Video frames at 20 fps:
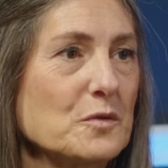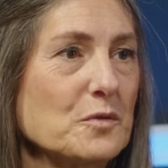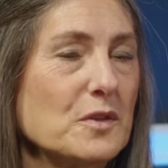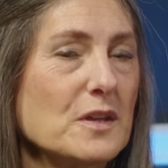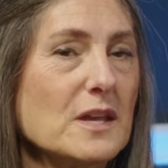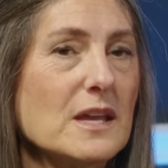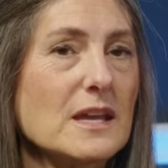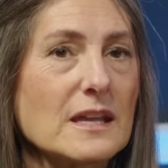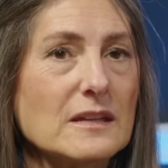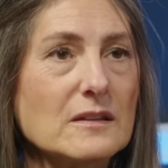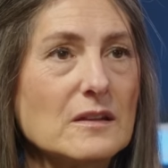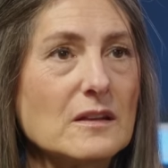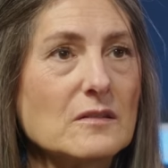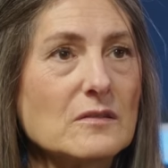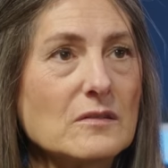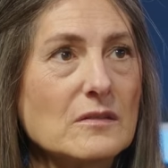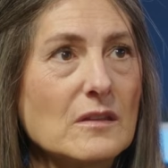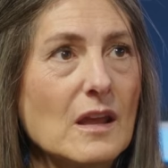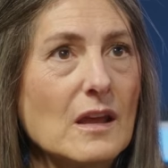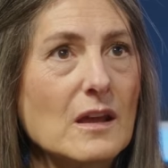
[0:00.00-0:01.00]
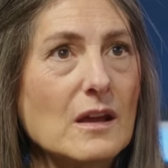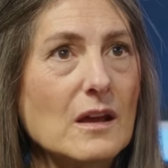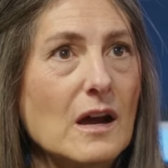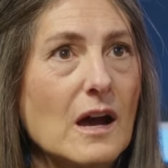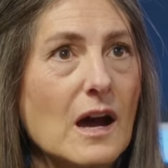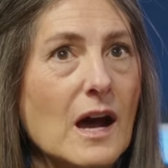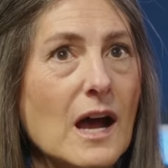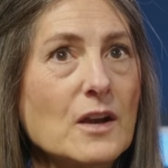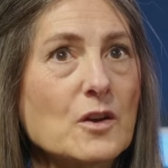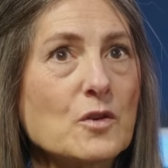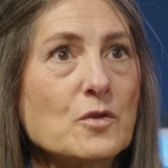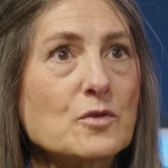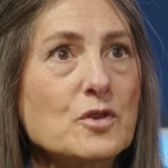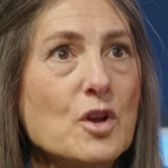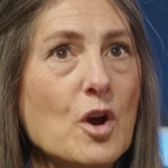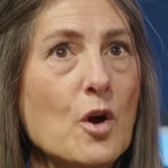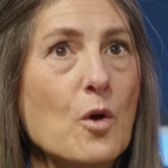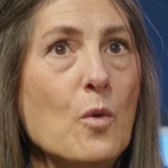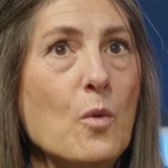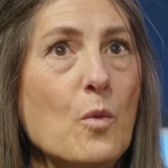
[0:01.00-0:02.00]
thing. And I don't
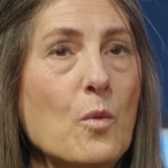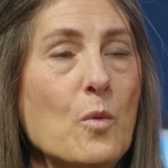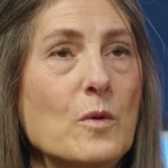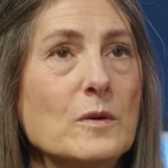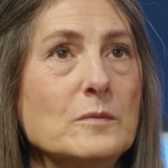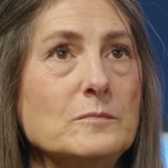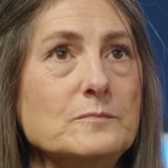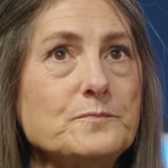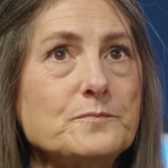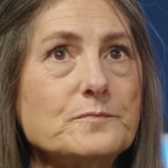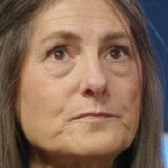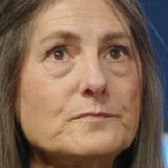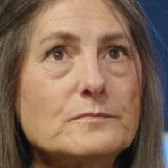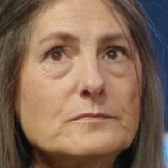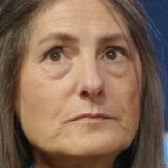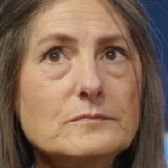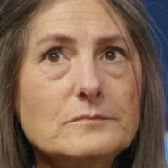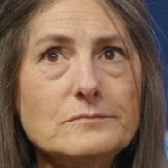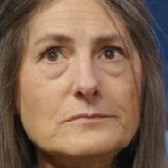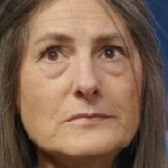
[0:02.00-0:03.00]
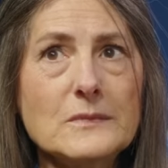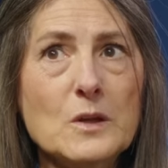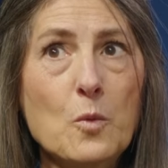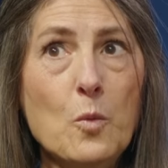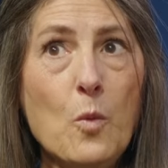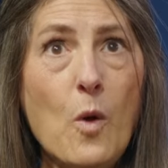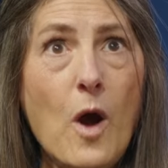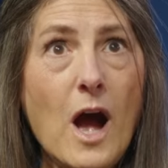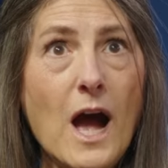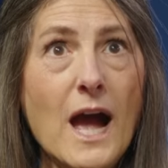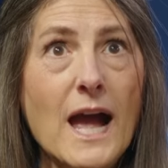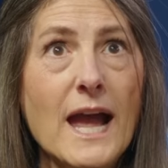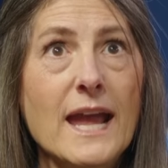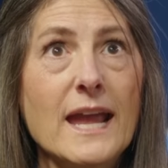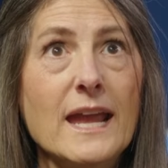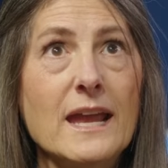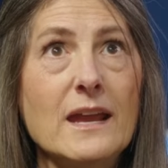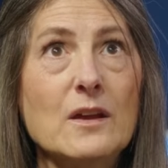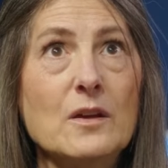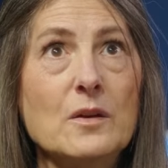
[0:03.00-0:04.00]
know
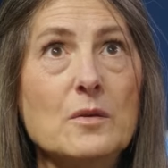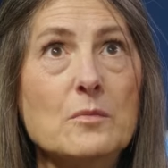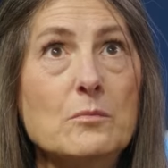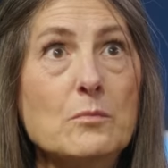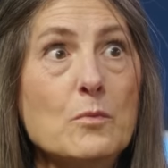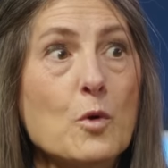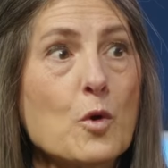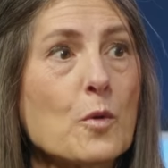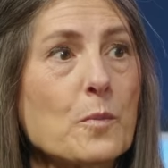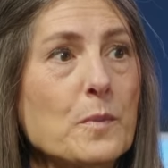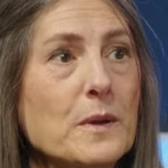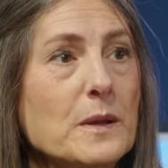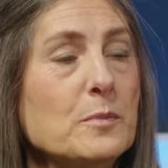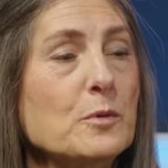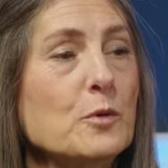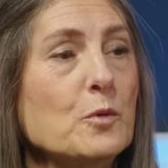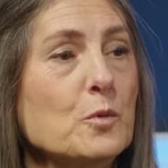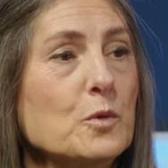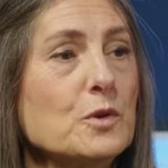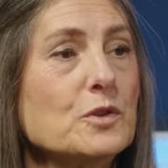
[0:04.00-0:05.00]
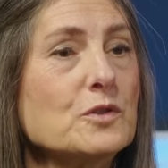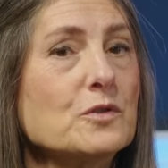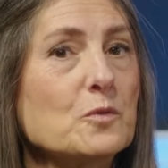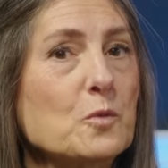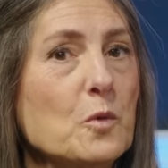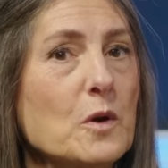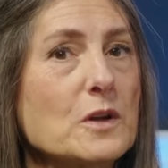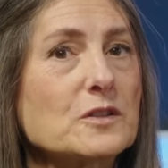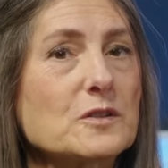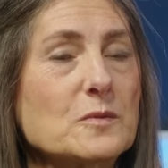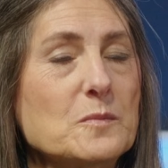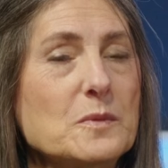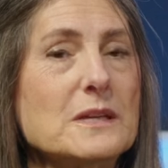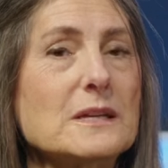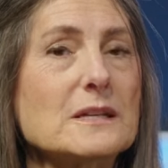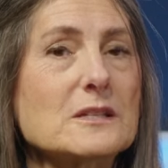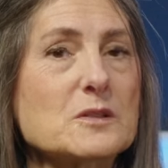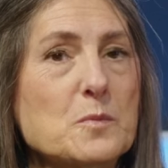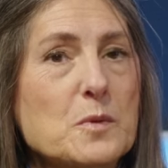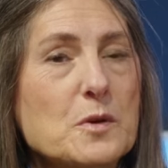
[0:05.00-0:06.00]
why more people wouldn't want to be
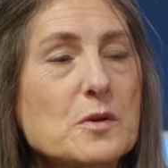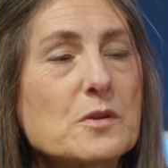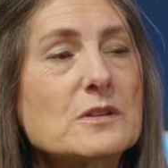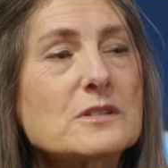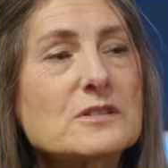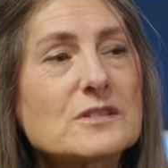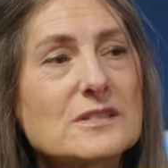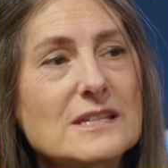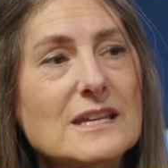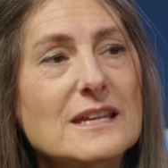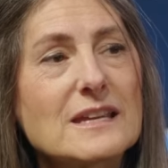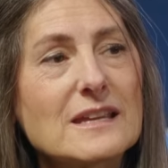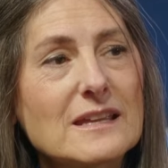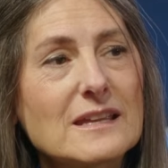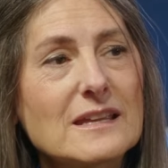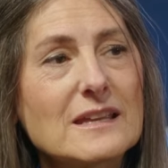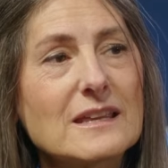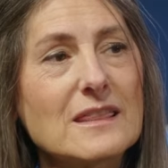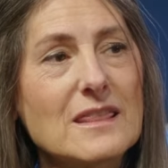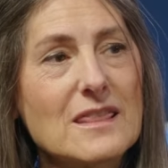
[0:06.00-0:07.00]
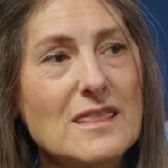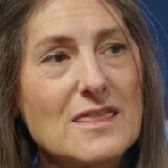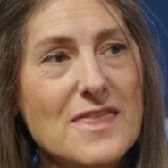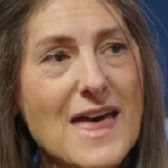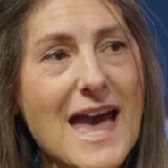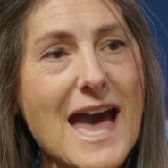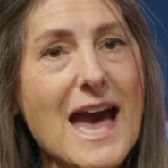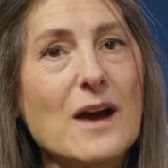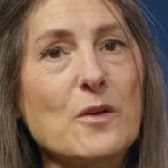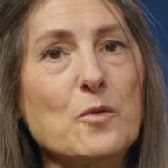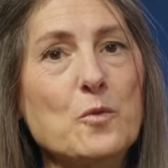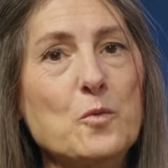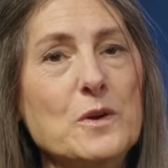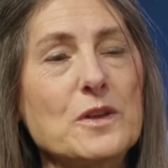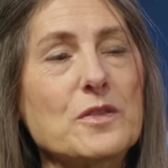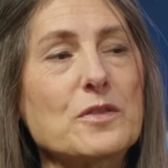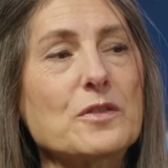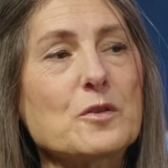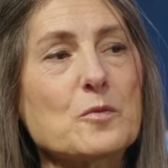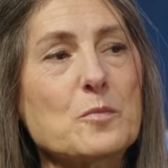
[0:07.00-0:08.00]
experiencing that
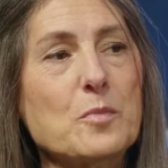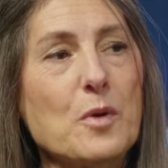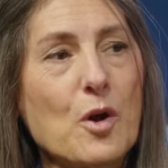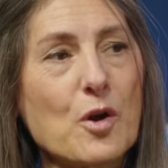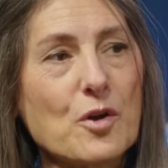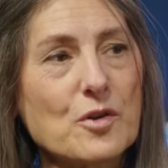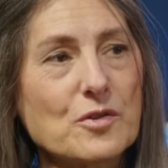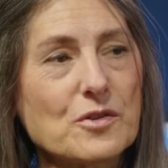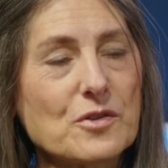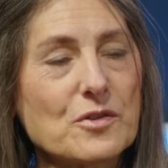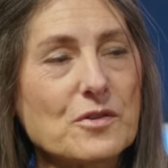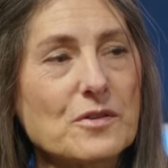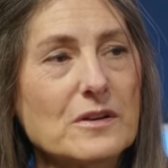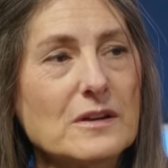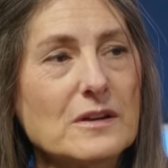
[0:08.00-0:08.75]
with their partner.